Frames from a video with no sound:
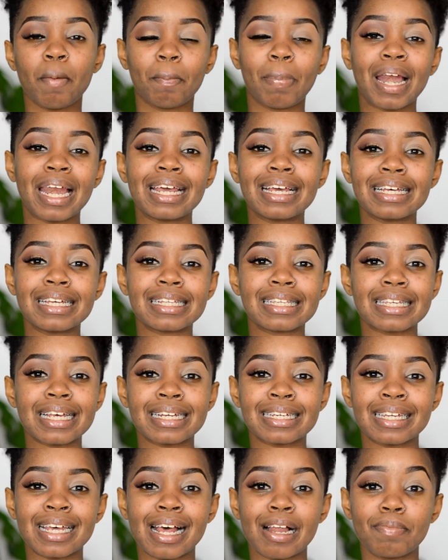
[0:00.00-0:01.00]
Please
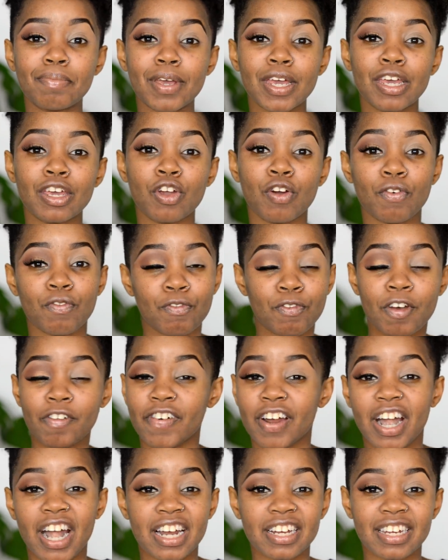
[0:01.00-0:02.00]
tell me your
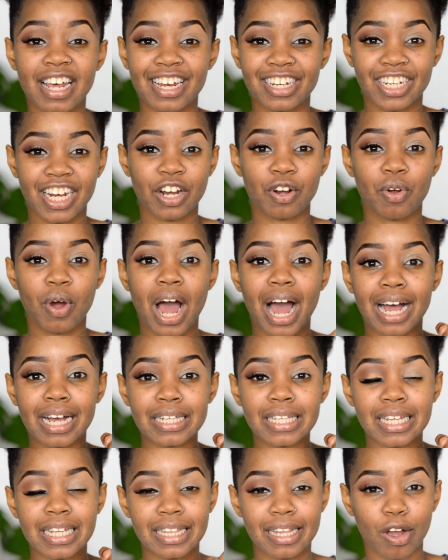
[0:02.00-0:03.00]
favorite eyeshadow
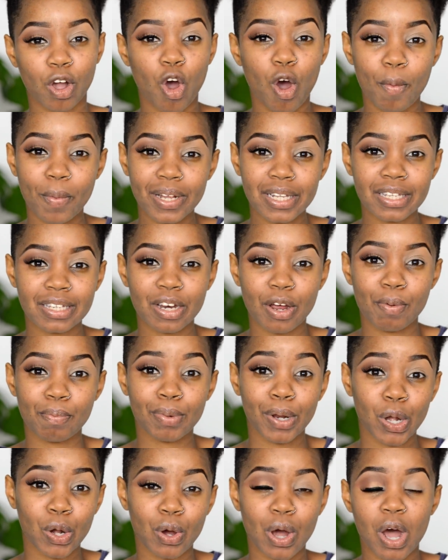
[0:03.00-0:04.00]
hacks in the comments down
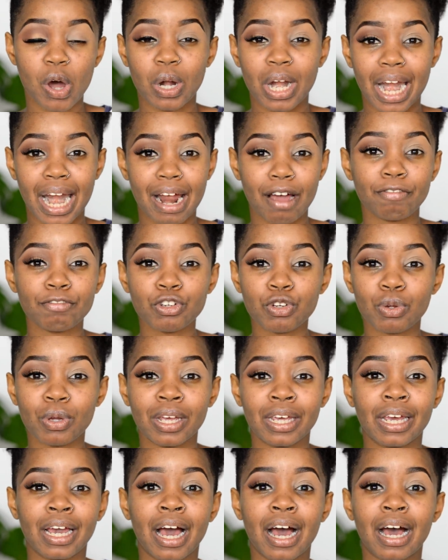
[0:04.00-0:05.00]
below. I would love to
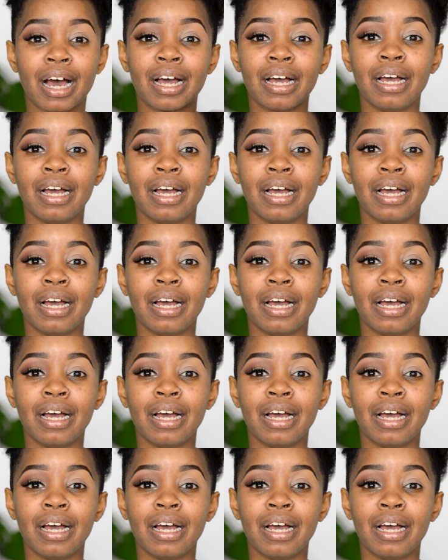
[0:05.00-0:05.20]
hear.